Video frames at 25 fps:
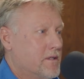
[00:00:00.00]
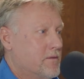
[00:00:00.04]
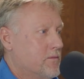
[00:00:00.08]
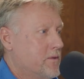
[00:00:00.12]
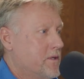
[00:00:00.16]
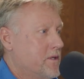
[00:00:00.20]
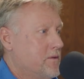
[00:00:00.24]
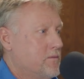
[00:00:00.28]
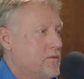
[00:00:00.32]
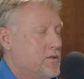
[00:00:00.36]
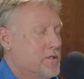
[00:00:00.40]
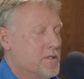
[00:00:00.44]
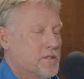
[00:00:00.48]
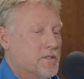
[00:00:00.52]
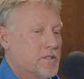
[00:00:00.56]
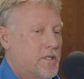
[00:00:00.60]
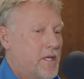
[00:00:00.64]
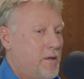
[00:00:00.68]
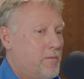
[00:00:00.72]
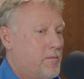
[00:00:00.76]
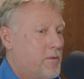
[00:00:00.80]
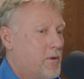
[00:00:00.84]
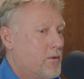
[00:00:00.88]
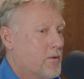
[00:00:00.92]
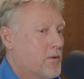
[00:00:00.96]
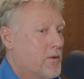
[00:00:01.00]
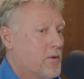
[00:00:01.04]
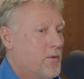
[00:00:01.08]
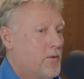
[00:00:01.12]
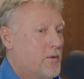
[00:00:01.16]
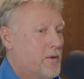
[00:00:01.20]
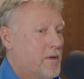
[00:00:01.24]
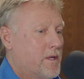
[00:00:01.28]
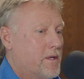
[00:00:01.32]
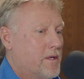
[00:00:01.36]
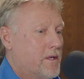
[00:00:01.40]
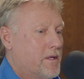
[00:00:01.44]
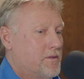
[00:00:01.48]
And we just keep on
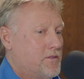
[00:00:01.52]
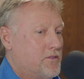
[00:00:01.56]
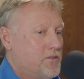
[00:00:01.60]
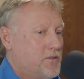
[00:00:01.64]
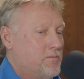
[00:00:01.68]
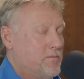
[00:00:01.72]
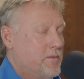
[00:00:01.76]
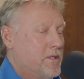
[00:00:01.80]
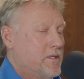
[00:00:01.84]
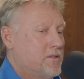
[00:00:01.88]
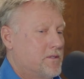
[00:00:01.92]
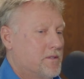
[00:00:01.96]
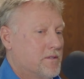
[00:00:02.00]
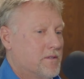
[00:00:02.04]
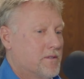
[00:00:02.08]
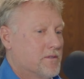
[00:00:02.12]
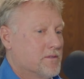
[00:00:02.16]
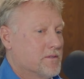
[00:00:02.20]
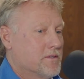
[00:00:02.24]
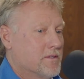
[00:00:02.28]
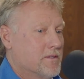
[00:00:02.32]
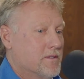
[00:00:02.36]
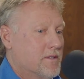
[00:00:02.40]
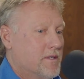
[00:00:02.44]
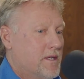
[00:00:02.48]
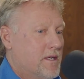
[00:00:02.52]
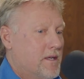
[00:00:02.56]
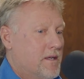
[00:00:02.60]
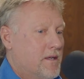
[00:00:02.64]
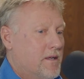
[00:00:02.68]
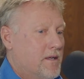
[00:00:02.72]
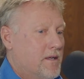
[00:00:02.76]
going, and as you've mentioned, there's a